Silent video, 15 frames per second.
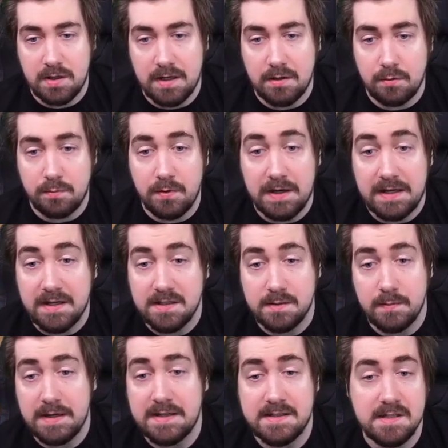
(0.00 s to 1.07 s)
I do breaking
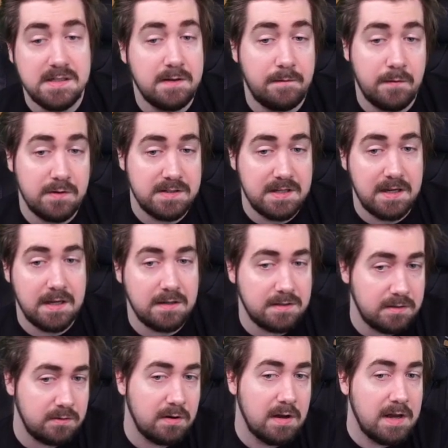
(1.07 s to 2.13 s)
some eggs, that's the first thing I do.